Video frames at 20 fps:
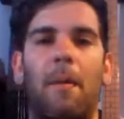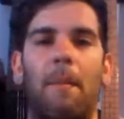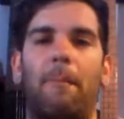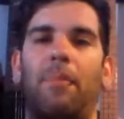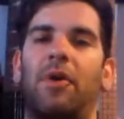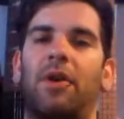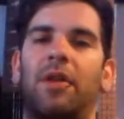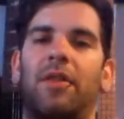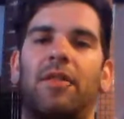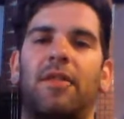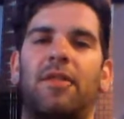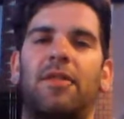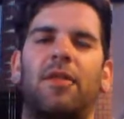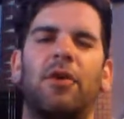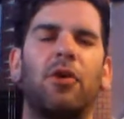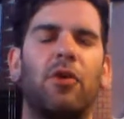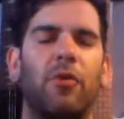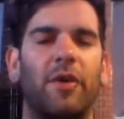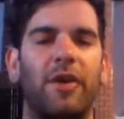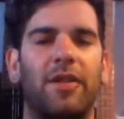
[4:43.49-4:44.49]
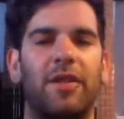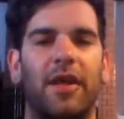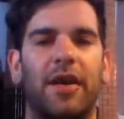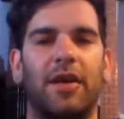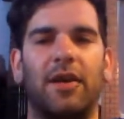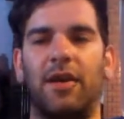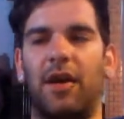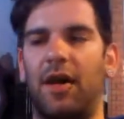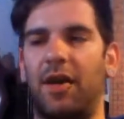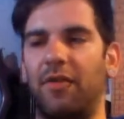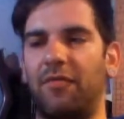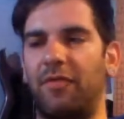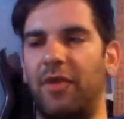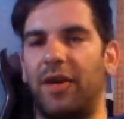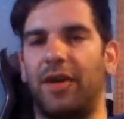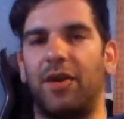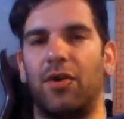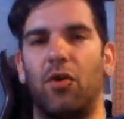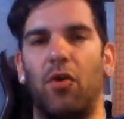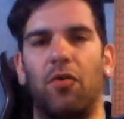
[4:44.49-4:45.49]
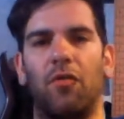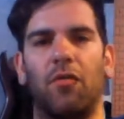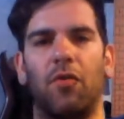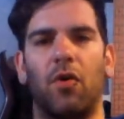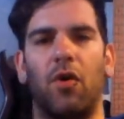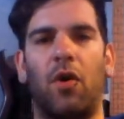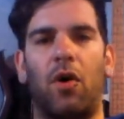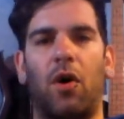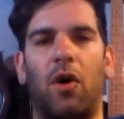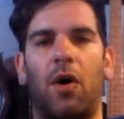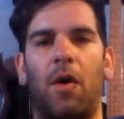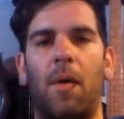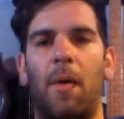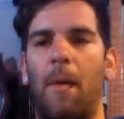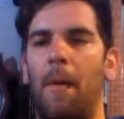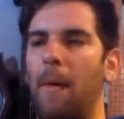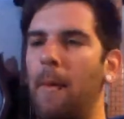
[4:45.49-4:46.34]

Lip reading: but it's like kind of like an overall